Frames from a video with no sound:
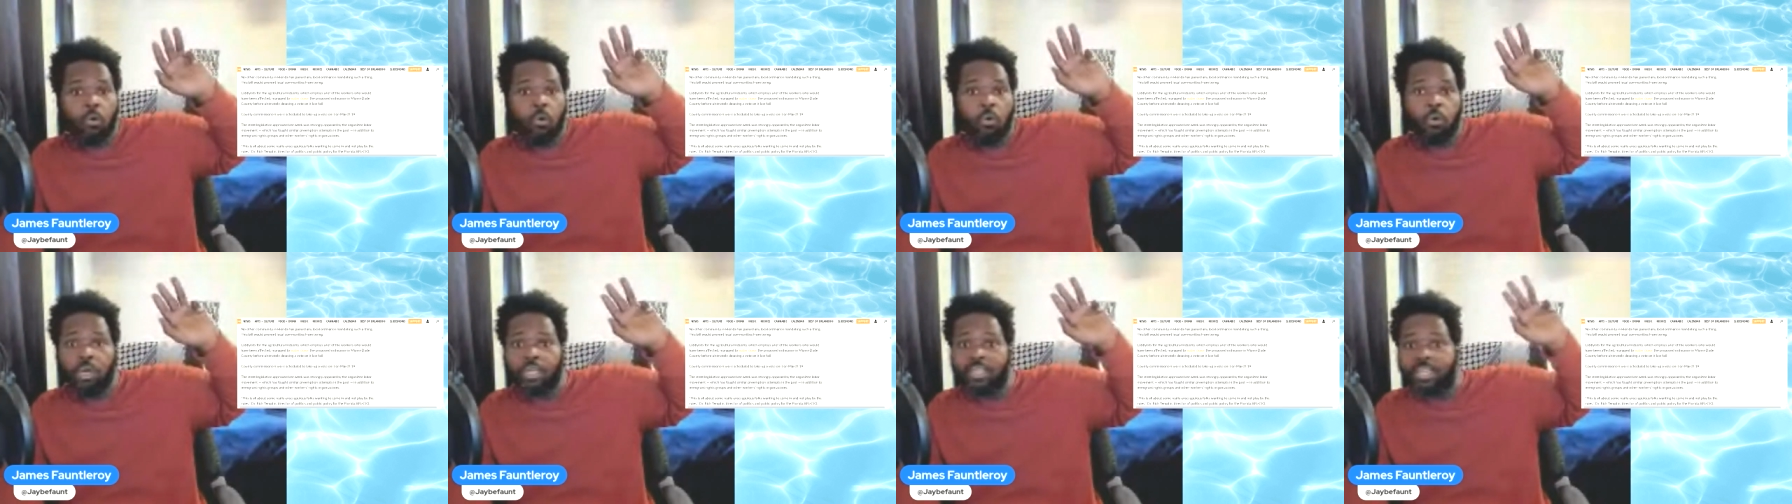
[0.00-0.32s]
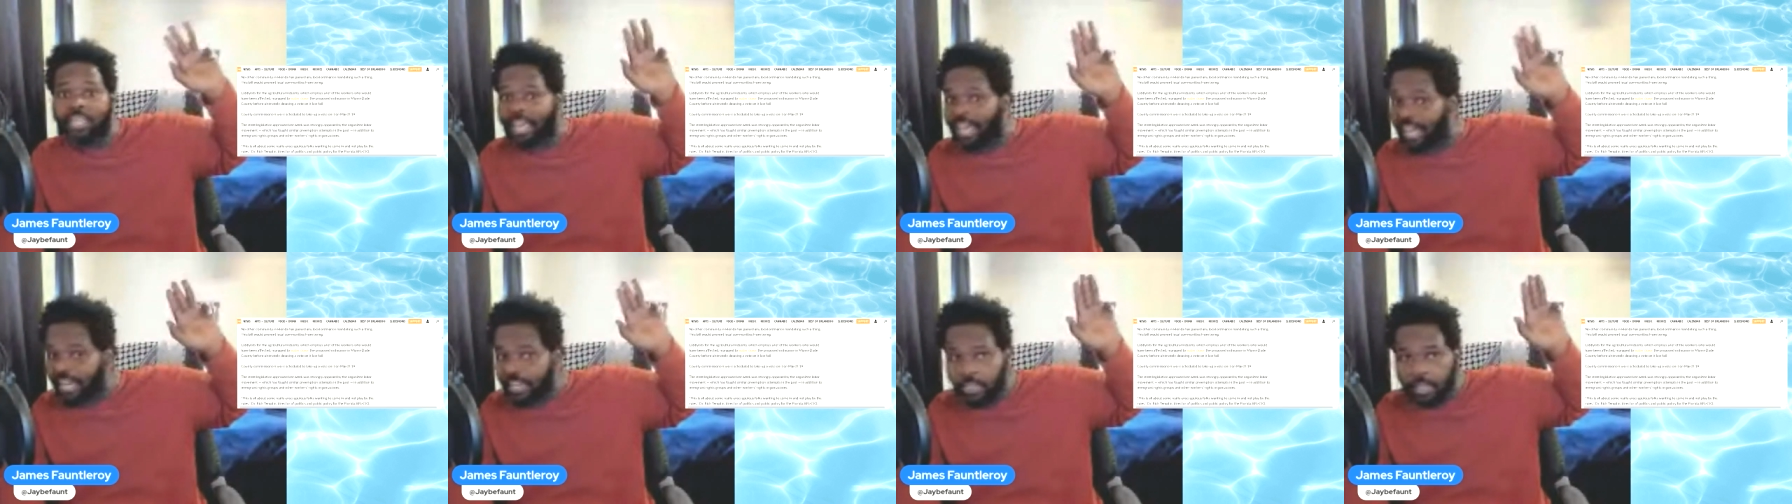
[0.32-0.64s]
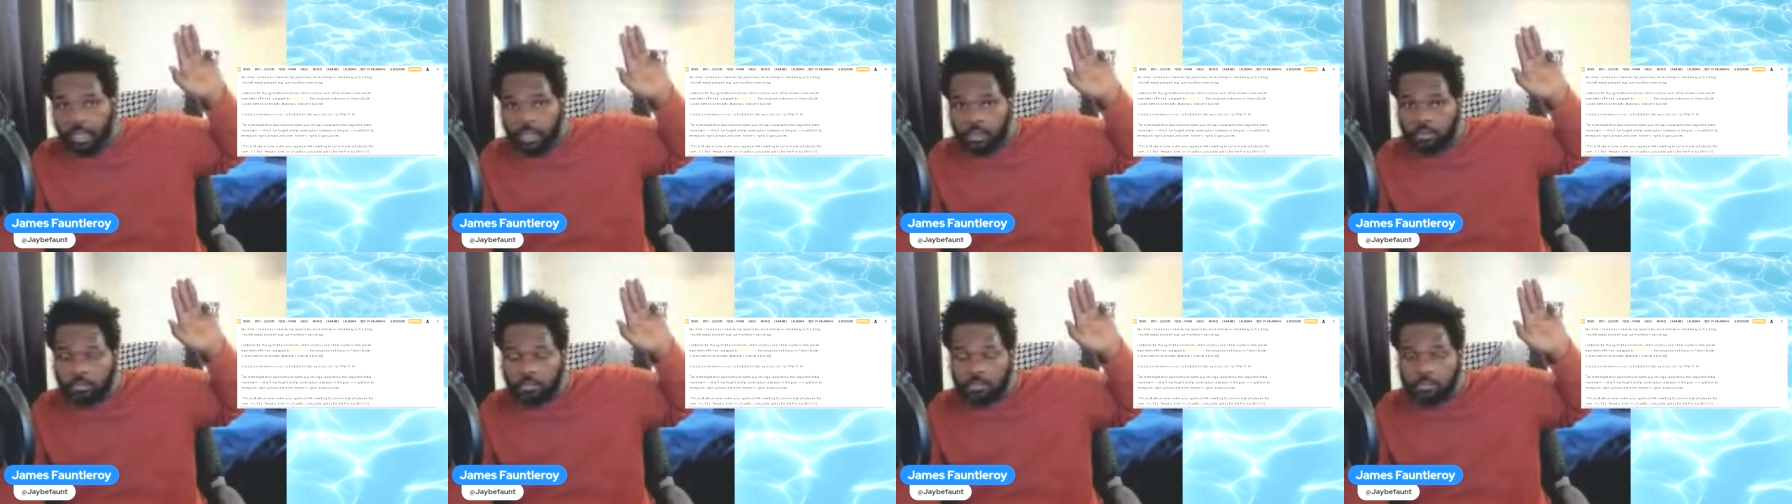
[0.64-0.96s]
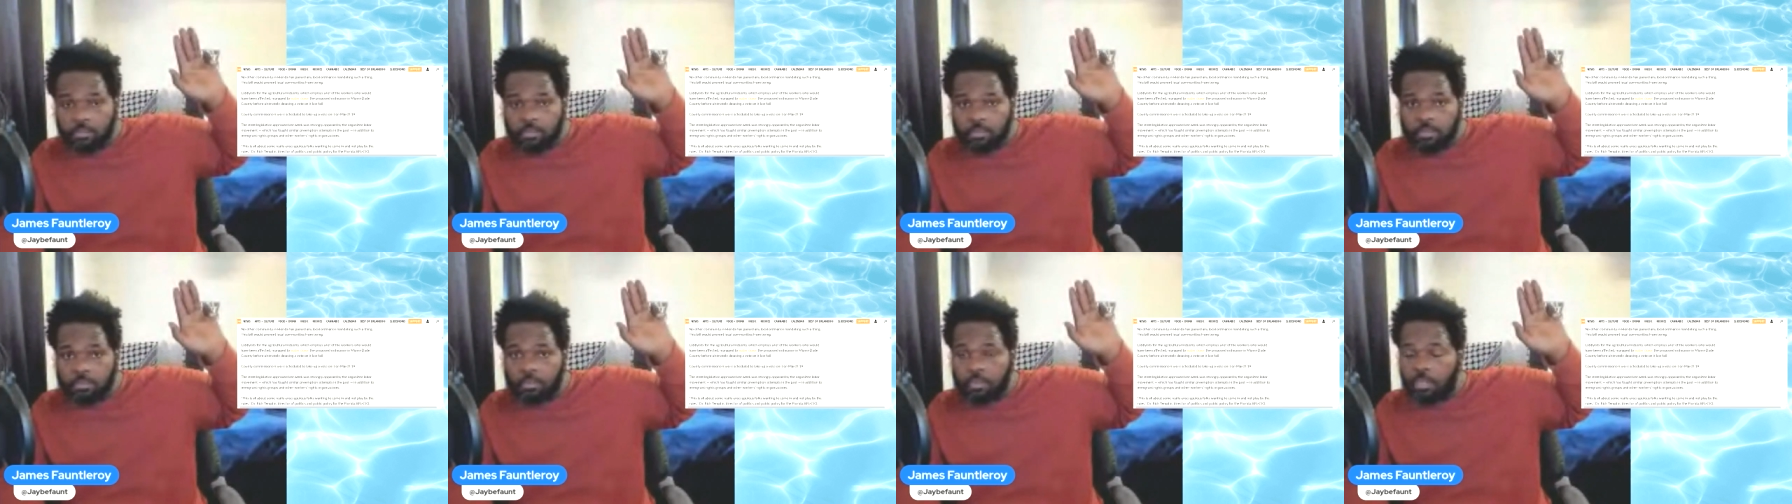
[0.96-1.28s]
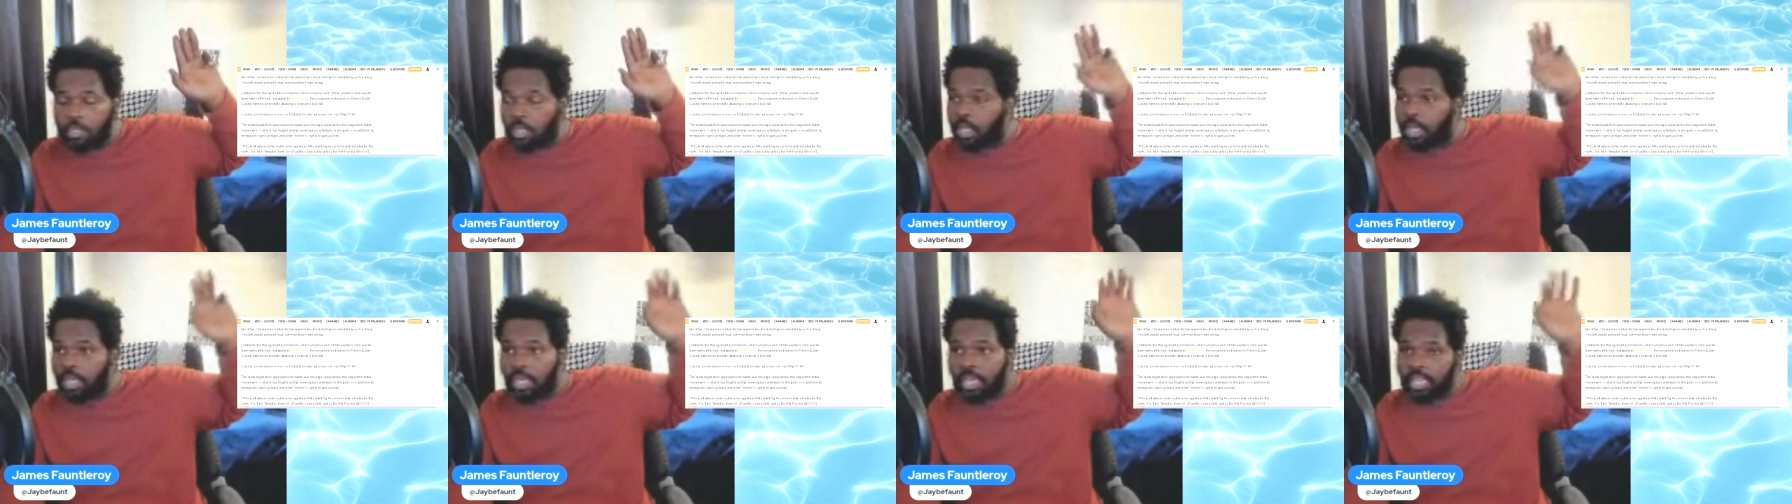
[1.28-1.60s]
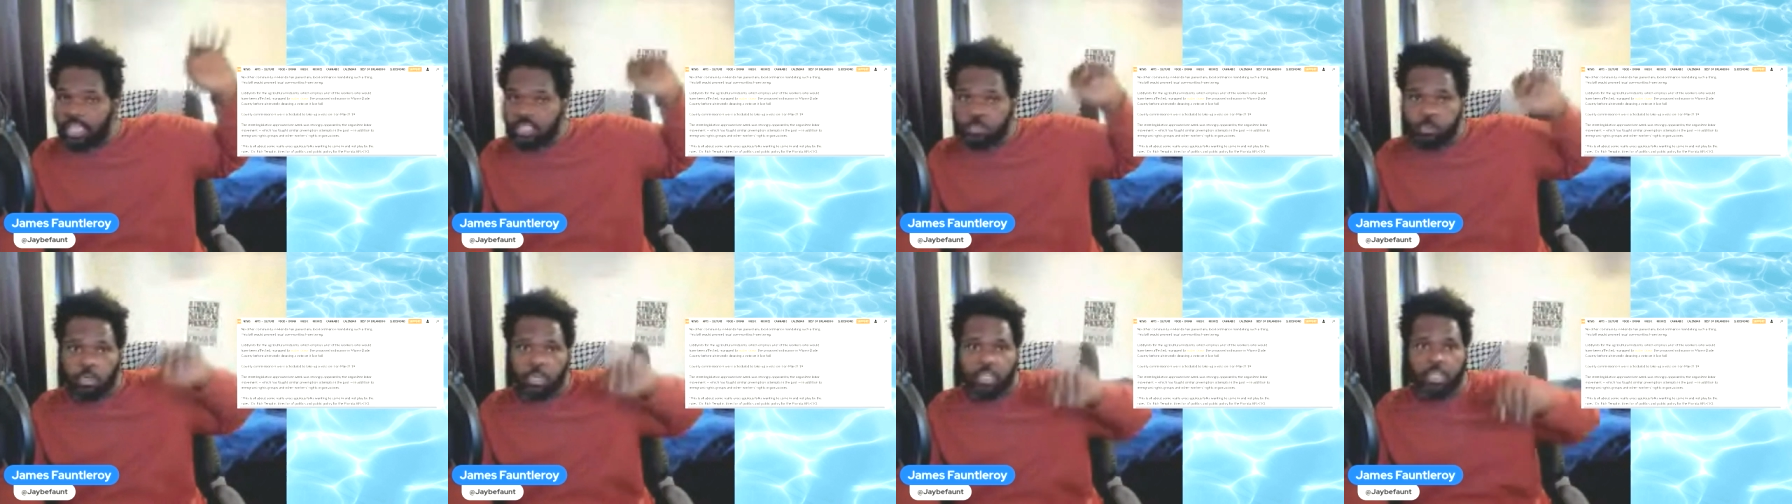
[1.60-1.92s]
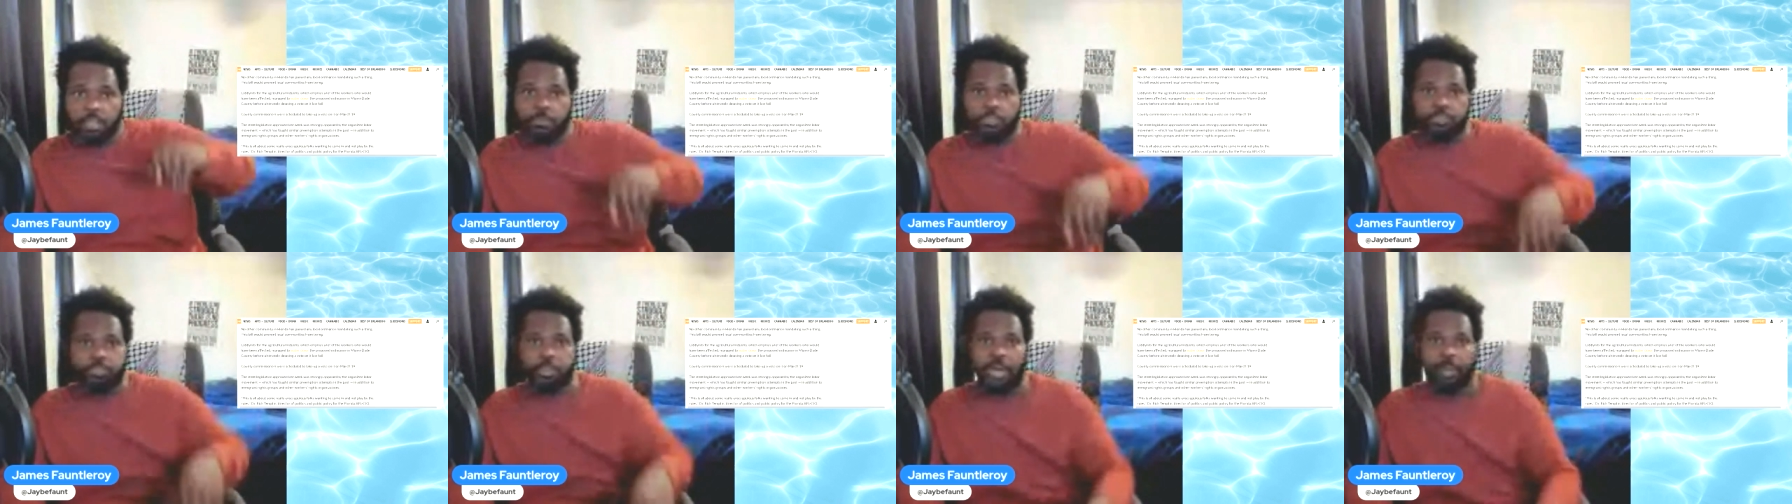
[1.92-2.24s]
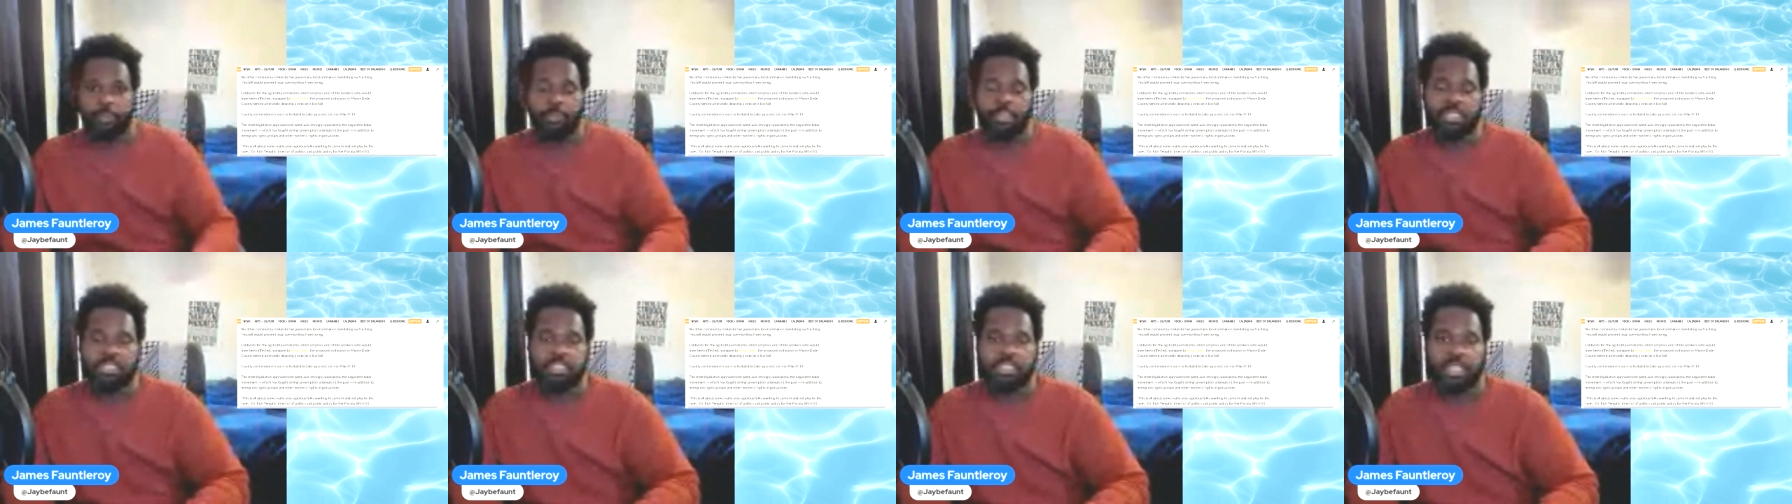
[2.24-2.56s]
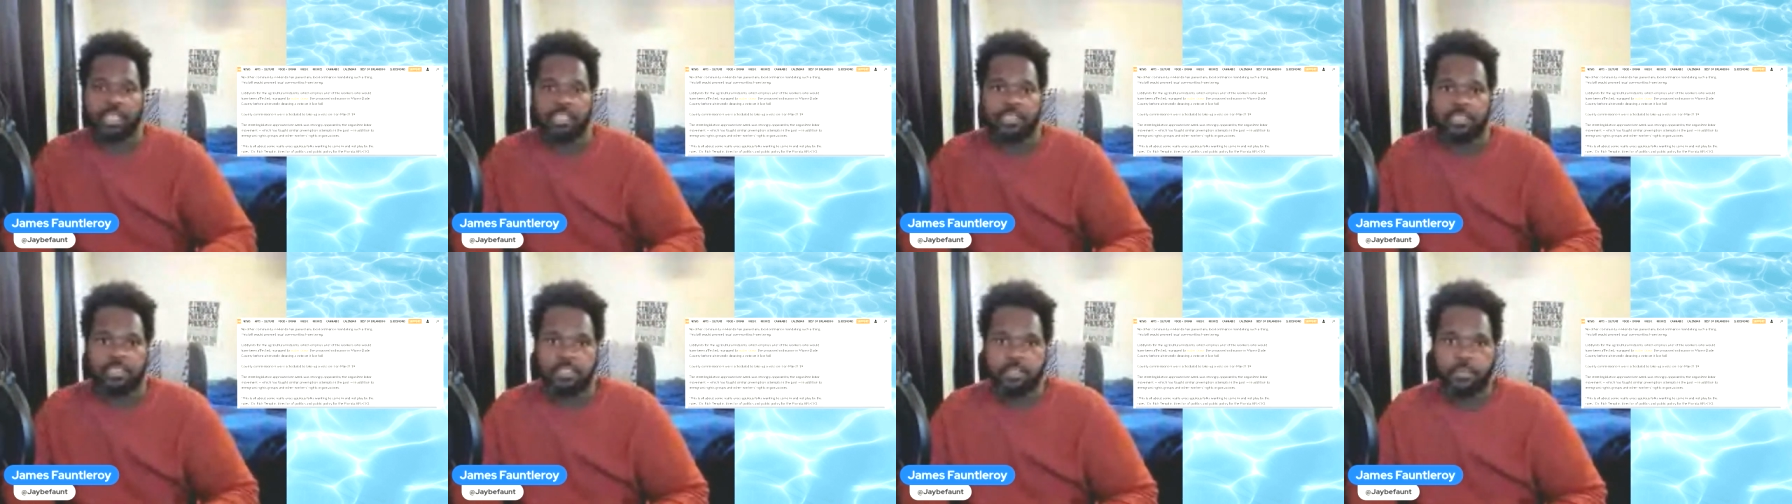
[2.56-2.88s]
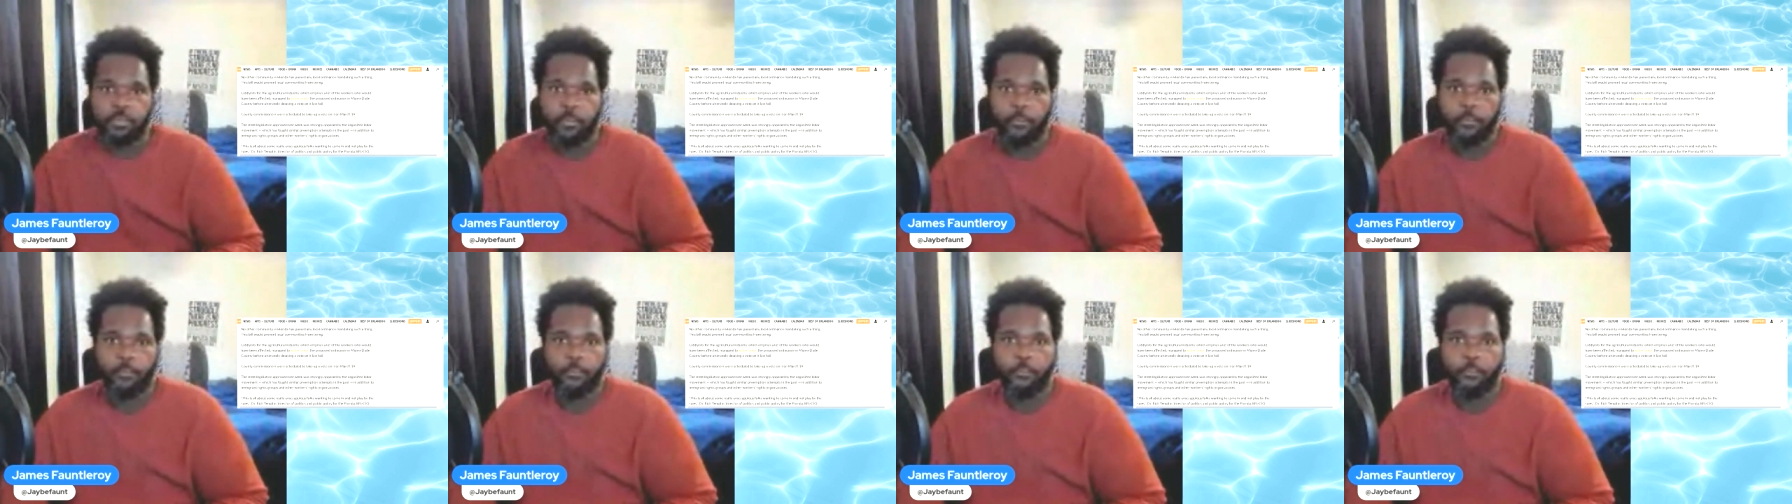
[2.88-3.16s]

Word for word: Orlando is one of the most populous states.